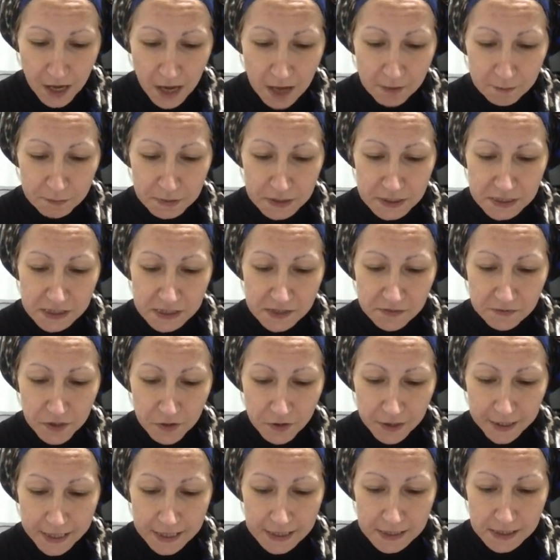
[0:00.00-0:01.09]
and be severe
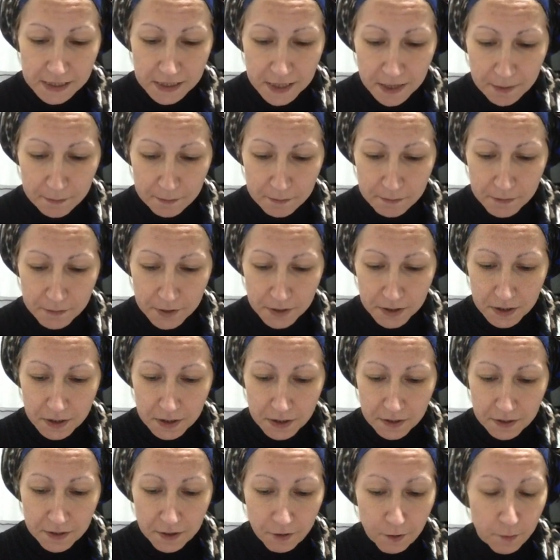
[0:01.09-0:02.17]
against them.
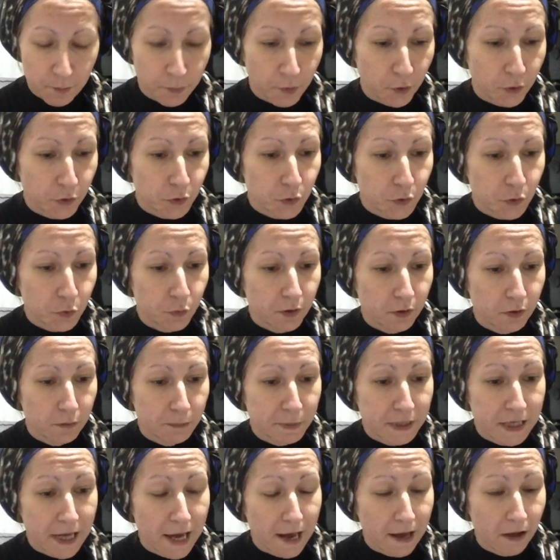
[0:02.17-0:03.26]
Their abode will
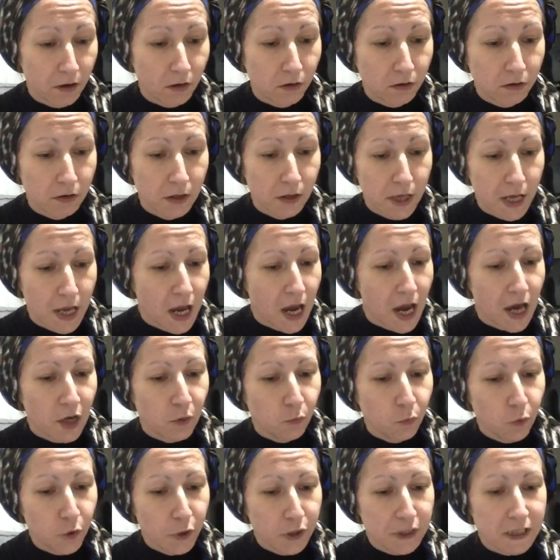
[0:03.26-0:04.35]
be hell, and
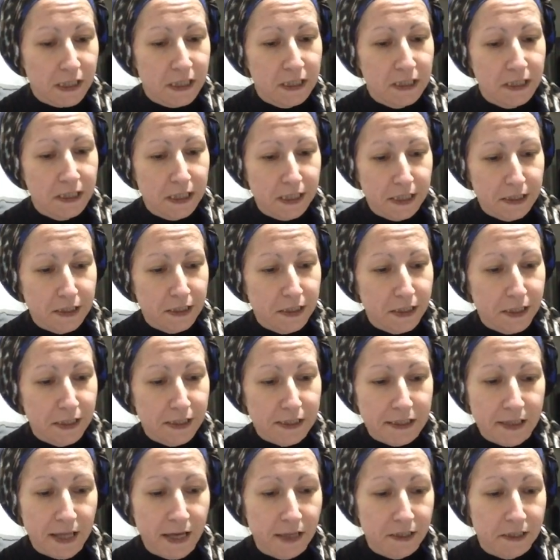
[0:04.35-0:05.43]
worst indeed
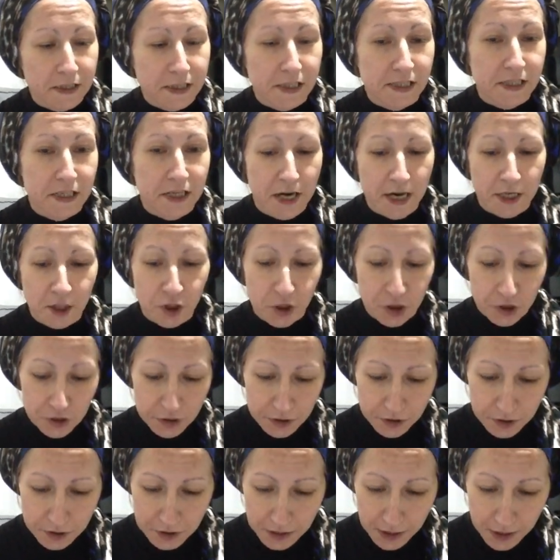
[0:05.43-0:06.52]
is that
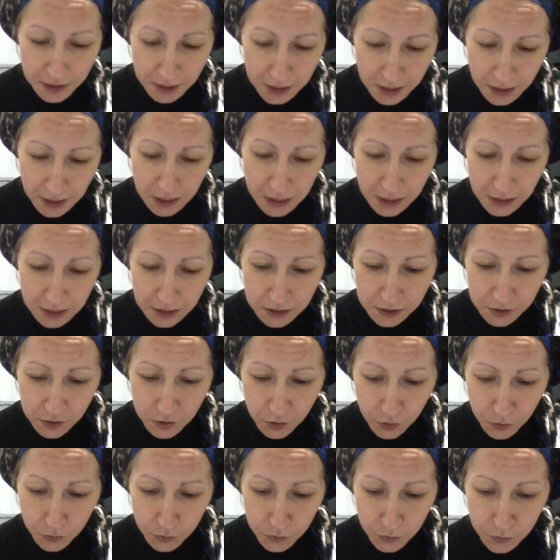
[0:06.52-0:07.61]
destination.
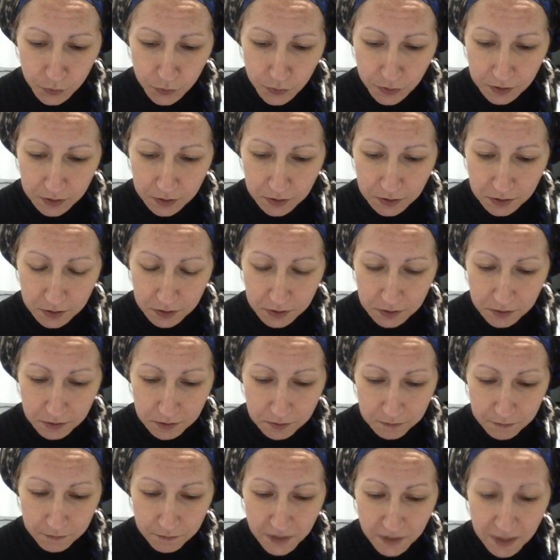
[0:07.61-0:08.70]
So
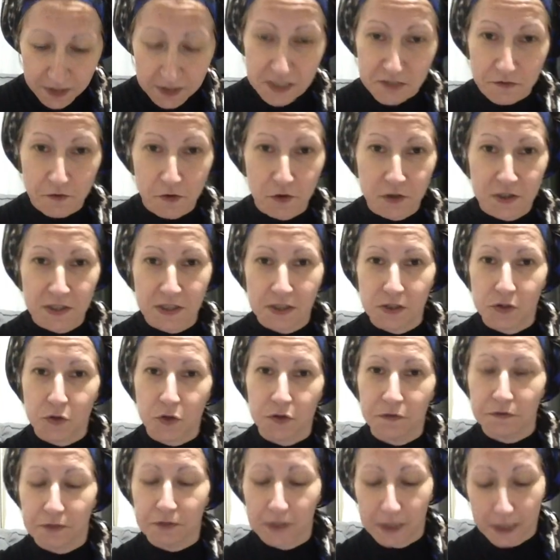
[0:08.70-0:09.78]
this verse sort
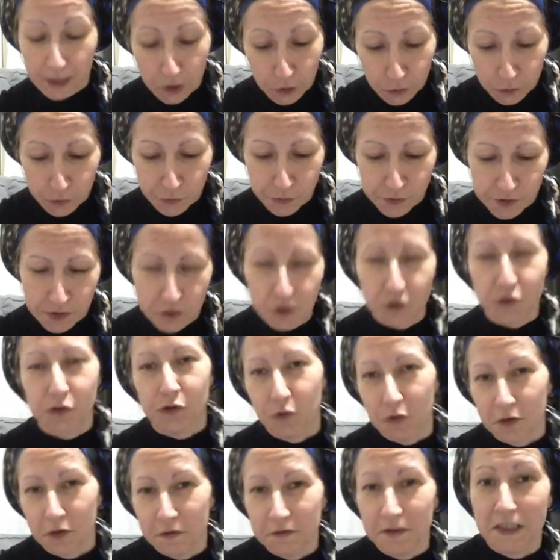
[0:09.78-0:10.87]
of includes, not
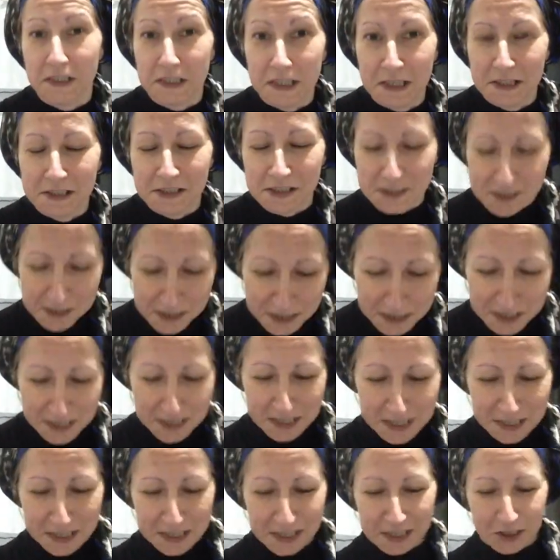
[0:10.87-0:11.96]
sort of, it does,
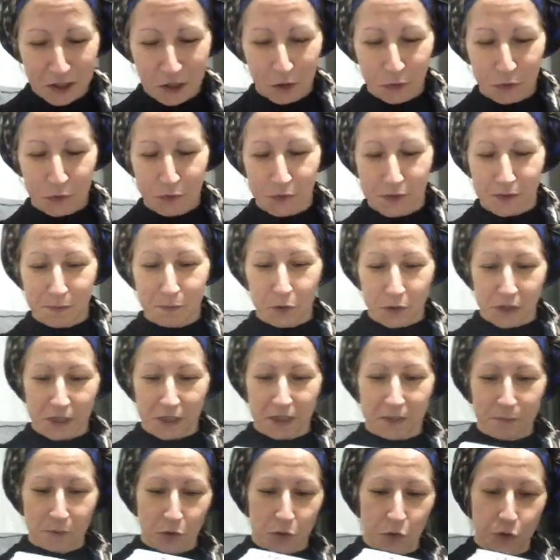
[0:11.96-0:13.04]
includes
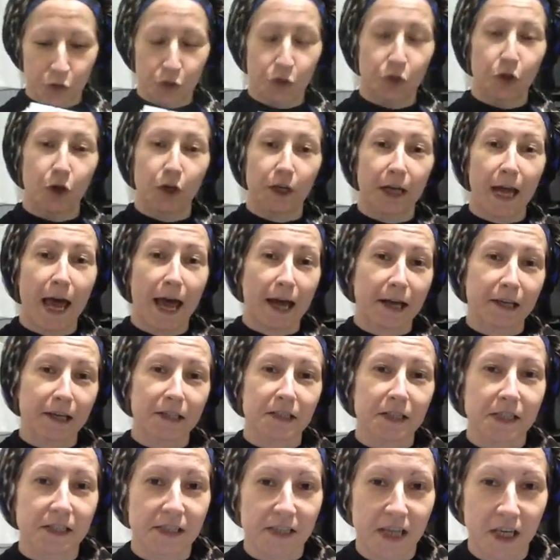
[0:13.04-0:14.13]
Muslims who do not act
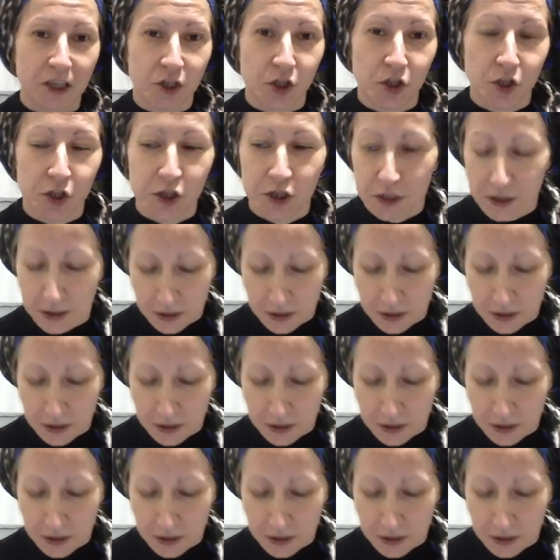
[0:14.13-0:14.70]
as such,